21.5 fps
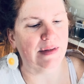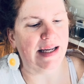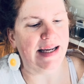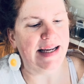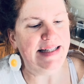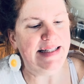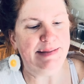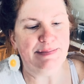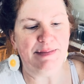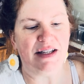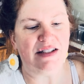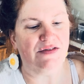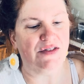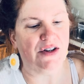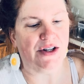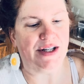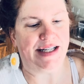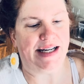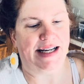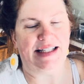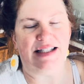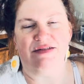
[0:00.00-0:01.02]
It smells
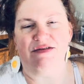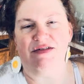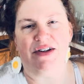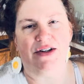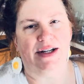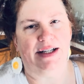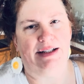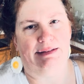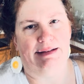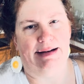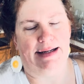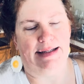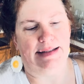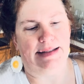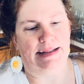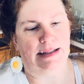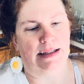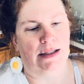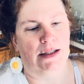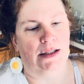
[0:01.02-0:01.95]
very nice, very light.